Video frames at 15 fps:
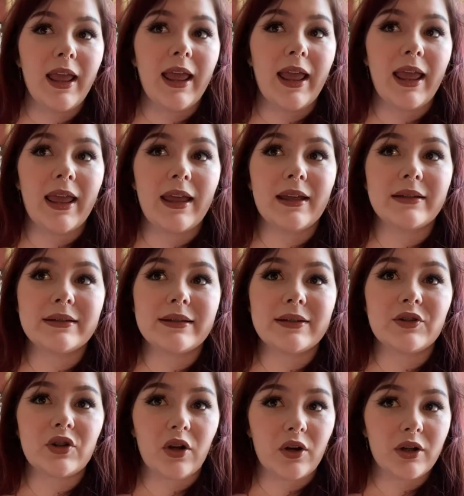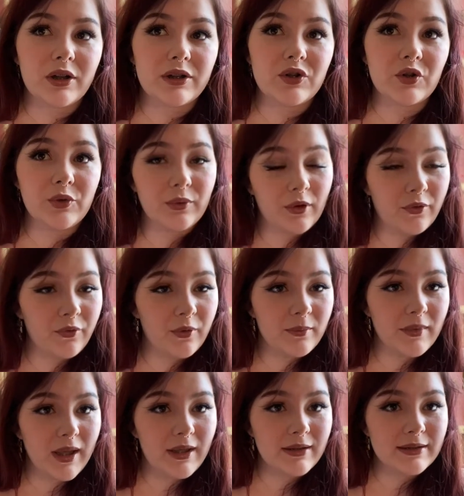and it's hard to grow from
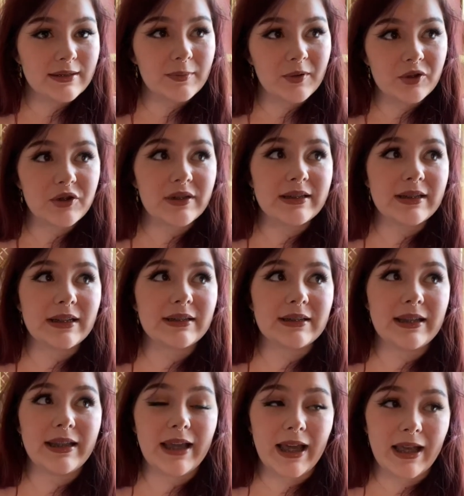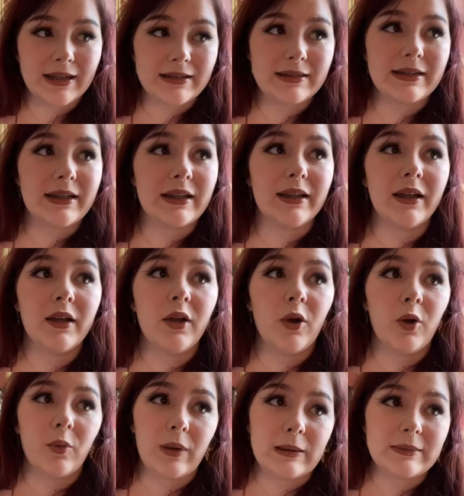that, especially since the Etsy
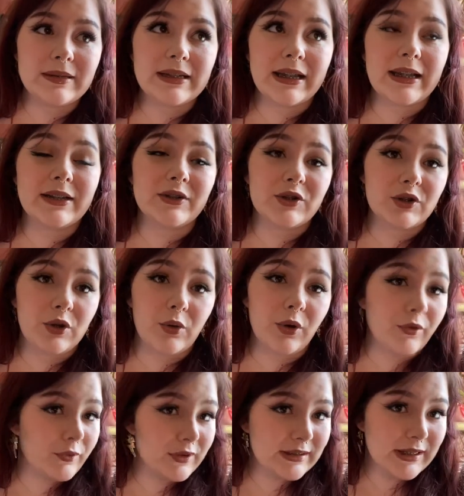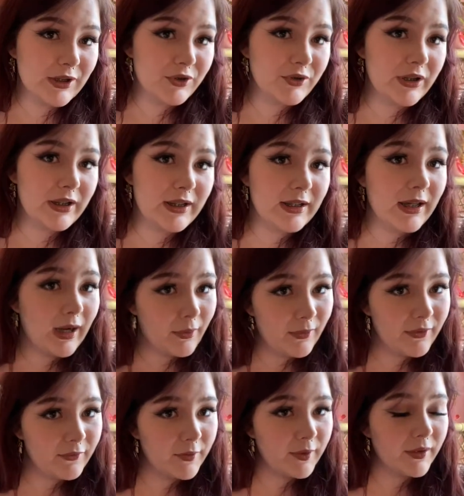website is so oversaturated.
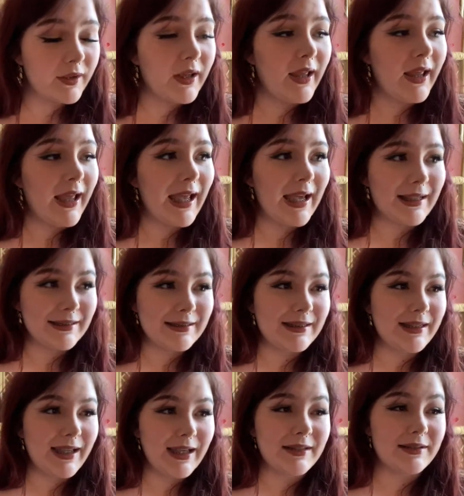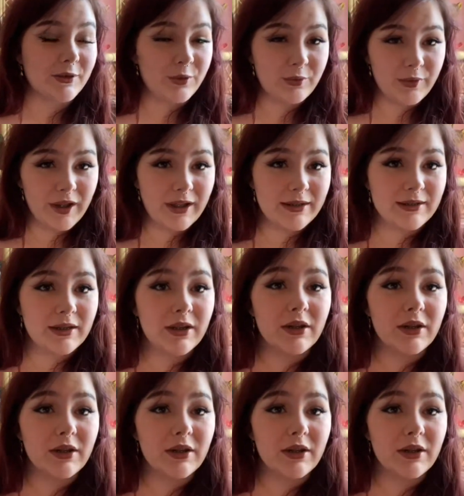However, Etsy has a great